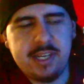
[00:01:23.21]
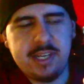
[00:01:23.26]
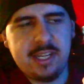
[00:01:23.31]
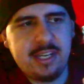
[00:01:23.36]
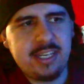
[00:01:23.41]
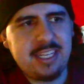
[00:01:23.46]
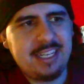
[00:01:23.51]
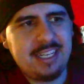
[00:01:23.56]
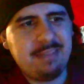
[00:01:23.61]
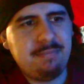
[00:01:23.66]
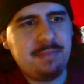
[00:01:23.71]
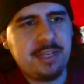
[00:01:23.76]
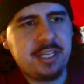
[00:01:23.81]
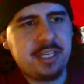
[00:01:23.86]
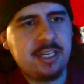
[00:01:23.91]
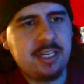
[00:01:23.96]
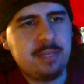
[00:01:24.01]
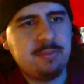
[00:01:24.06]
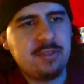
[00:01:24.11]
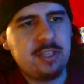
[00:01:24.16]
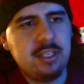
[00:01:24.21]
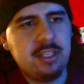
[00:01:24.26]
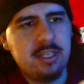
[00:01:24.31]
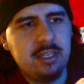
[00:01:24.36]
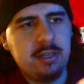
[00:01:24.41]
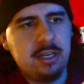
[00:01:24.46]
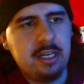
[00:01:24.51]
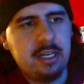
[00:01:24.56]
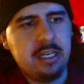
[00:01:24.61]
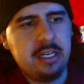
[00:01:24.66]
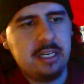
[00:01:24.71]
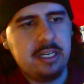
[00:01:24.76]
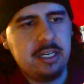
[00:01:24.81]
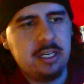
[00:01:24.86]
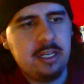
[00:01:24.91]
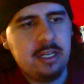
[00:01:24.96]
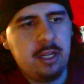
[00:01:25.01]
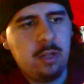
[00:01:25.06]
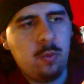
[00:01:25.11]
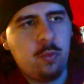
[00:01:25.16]
and he becomes
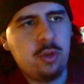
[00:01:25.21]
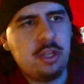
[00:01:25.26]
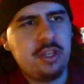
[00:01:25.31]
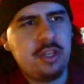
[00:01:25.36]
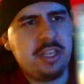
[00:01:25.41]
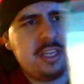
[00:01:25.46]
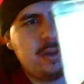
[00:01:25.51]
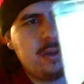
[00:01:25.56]
one of the